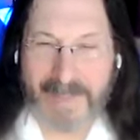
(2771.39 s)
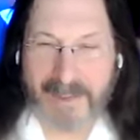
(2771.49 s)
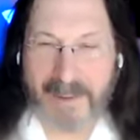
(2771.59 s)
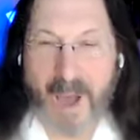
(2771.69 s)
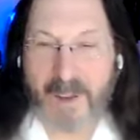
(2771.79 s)

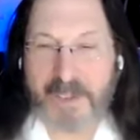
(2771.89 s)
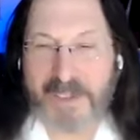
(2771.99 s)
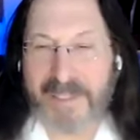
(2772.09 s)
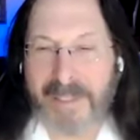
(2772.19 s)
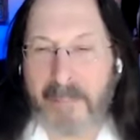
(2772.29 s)

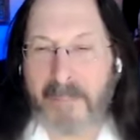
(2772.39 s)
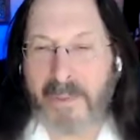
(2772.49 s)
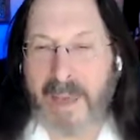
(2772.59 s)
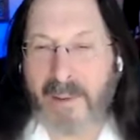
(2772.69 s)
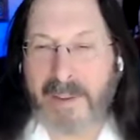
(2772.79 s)
acknowledging them
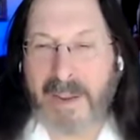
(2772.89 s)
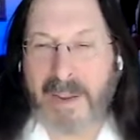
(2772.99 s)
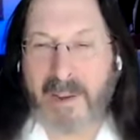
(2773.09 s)
without getting